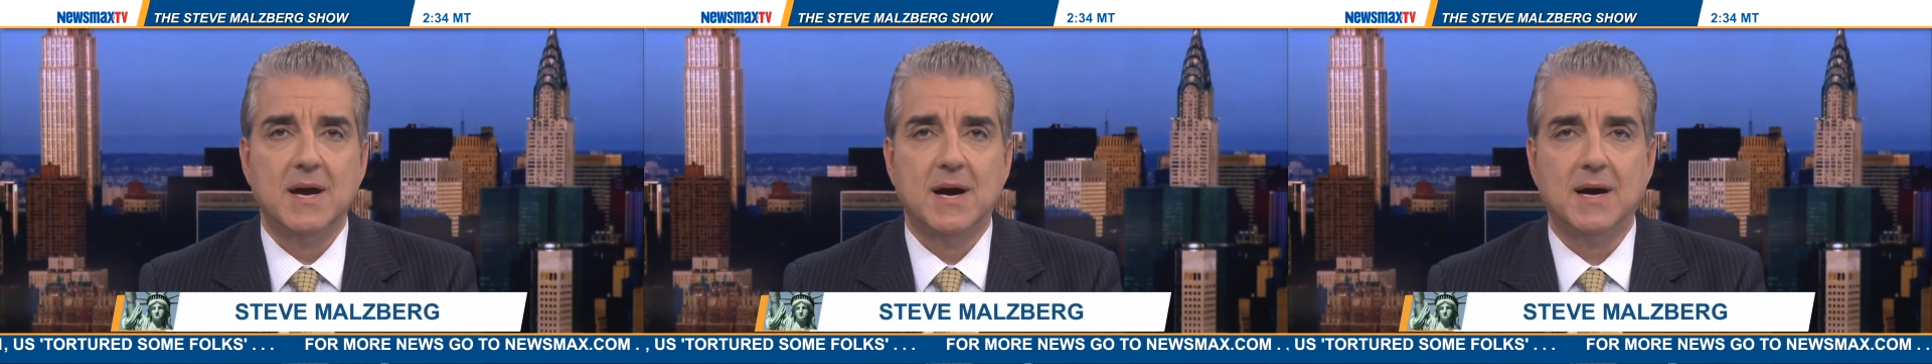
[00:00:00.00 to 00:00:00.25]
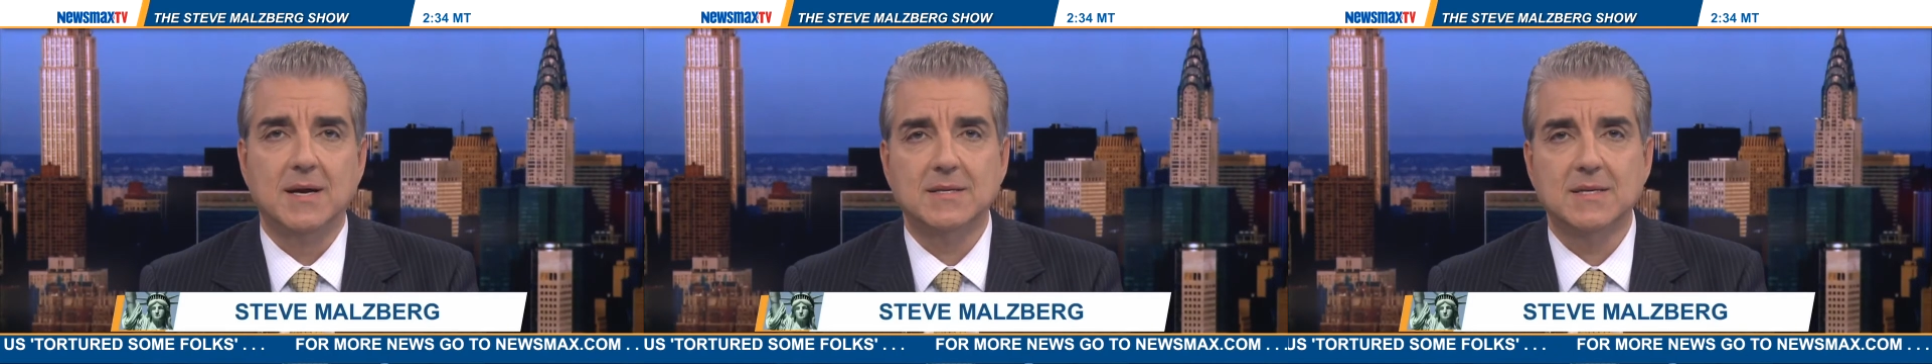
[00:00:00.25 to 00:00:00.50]

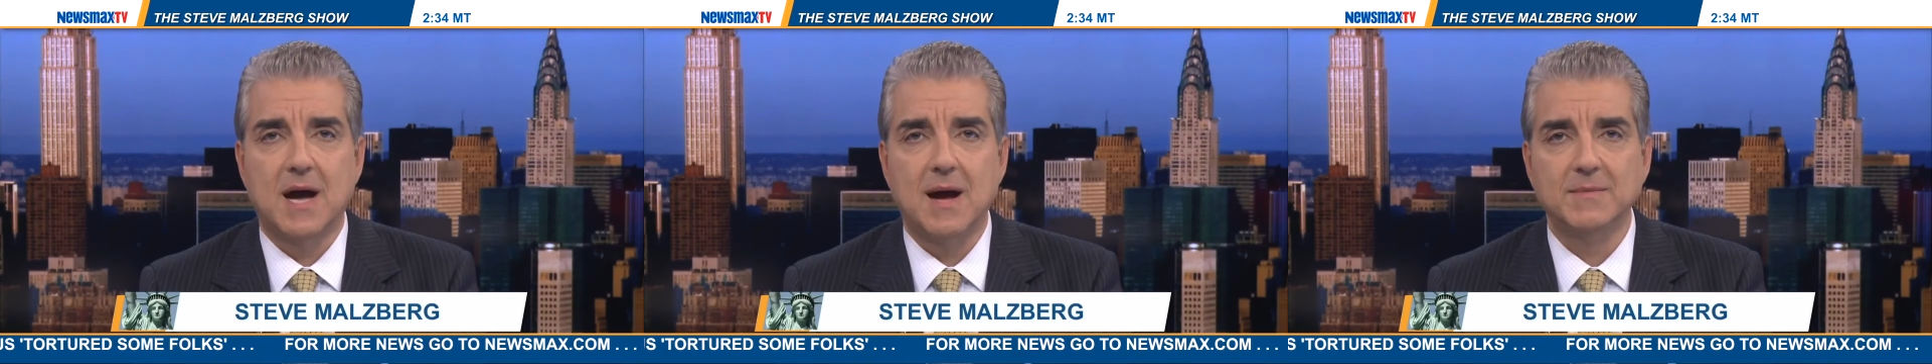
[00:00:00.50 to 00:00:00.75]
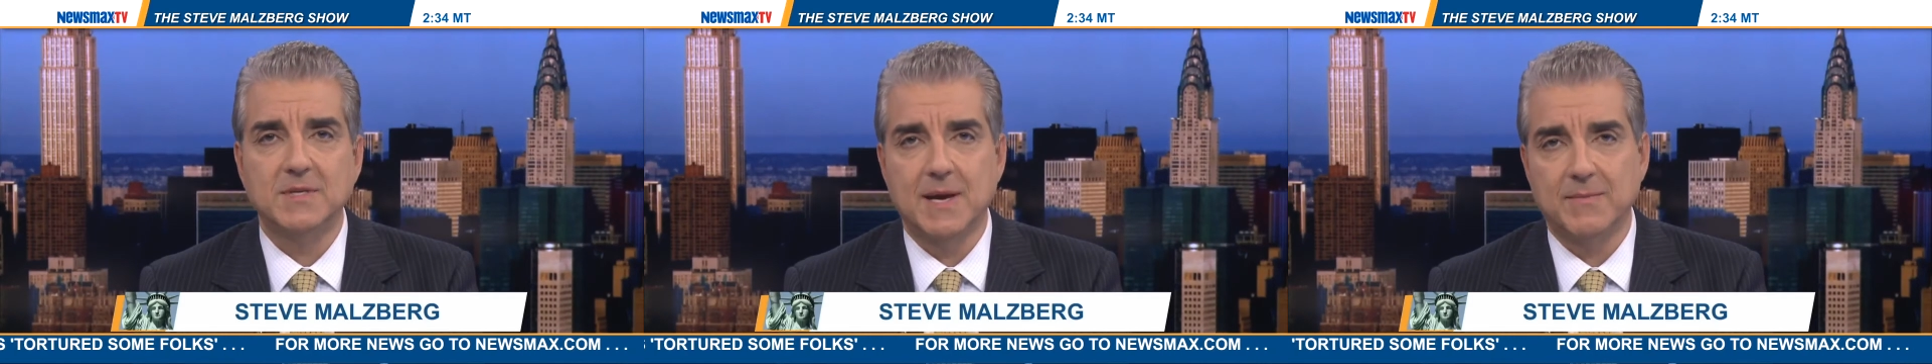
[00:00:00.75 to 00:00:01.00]
uh,
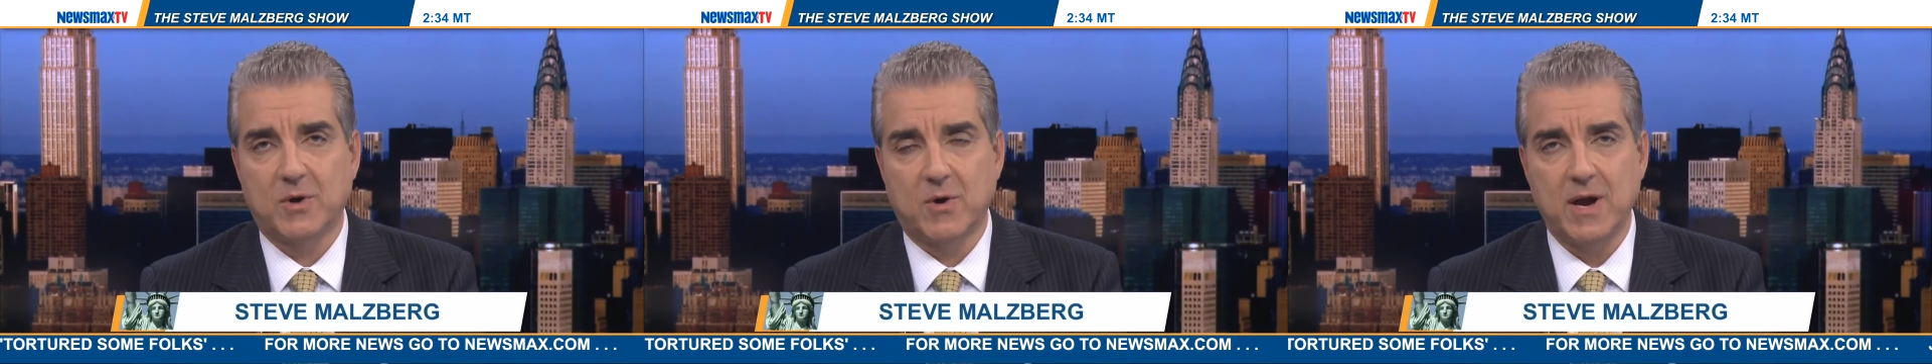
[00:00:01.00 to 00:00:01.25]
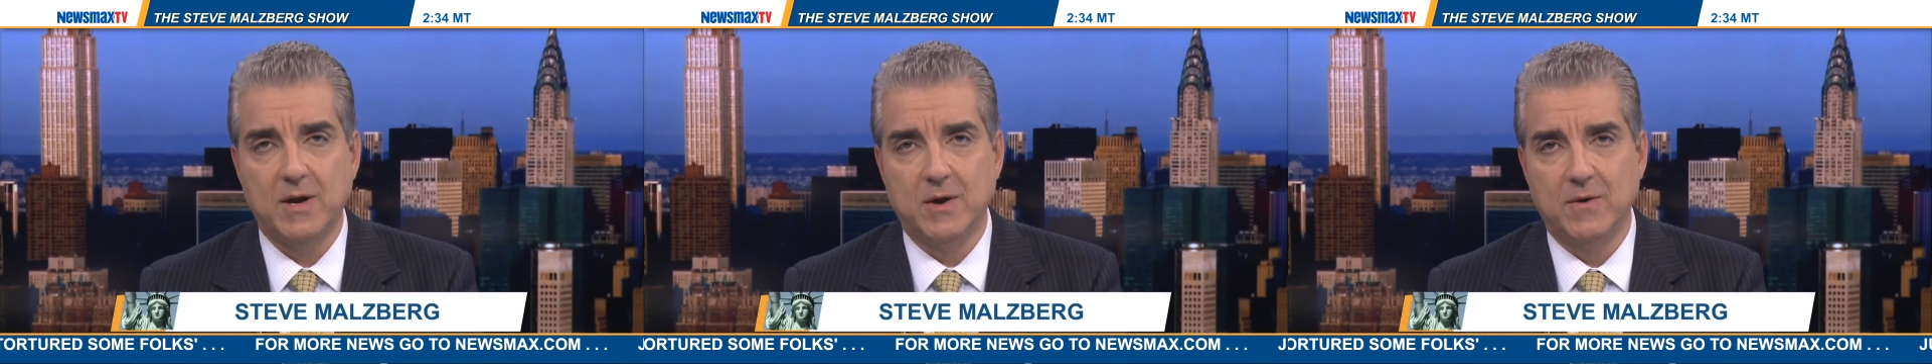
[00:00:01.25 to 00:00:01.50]
Tom
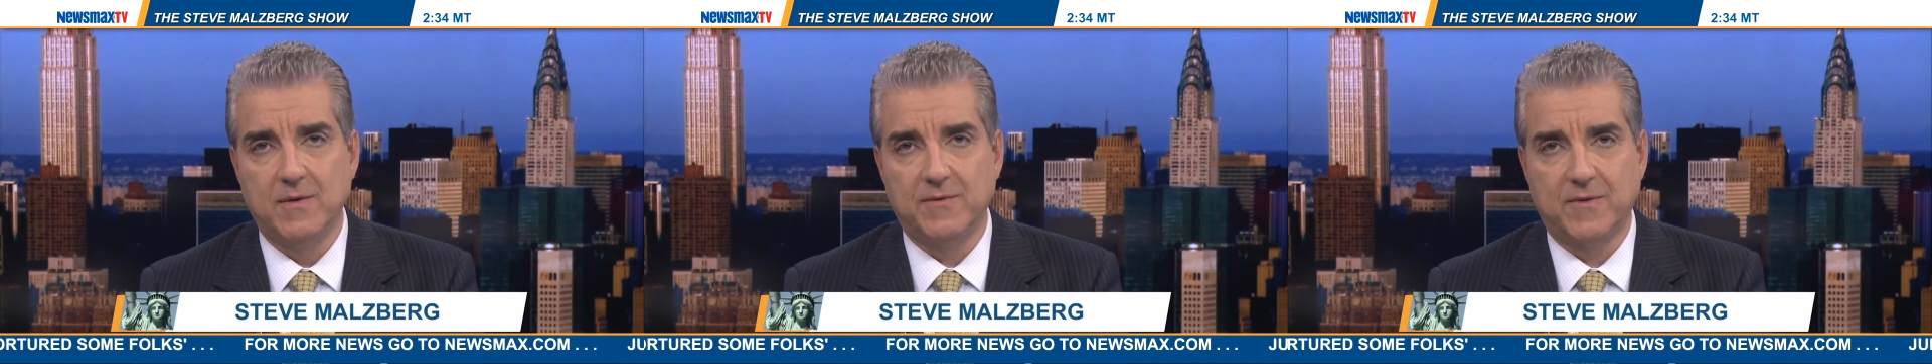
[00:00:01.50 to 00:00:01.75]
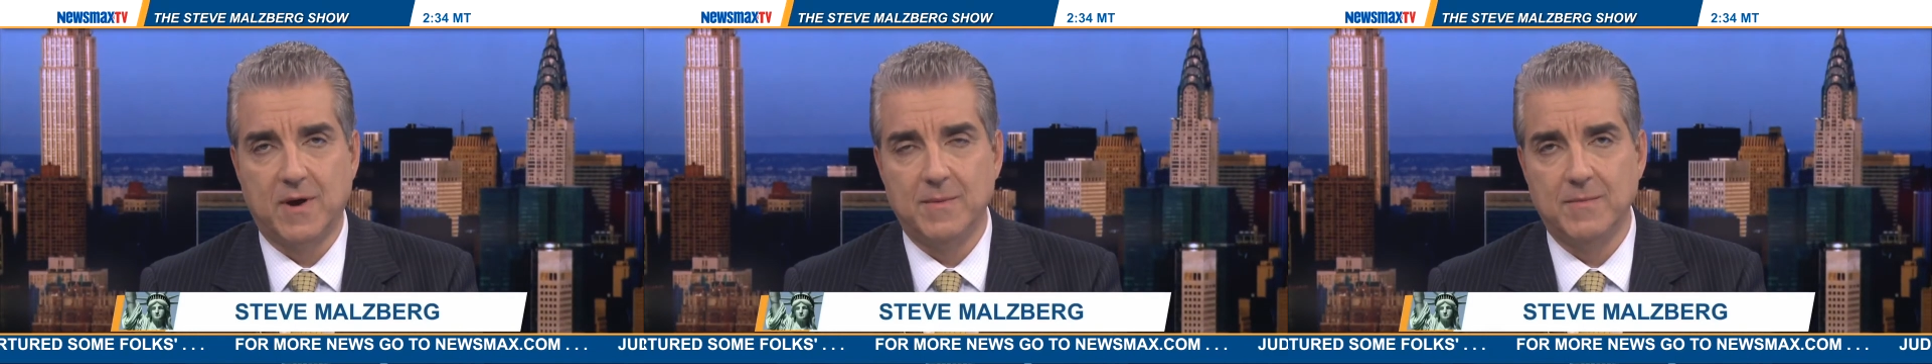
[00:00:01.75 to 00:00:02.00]
Tancredo
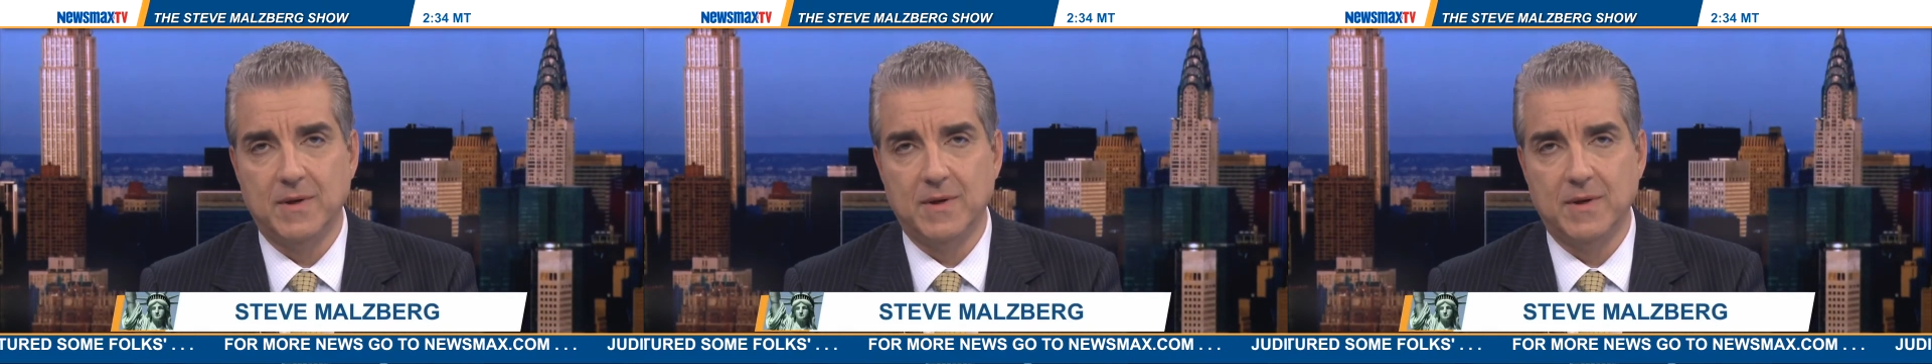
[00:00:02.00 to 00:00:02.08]
from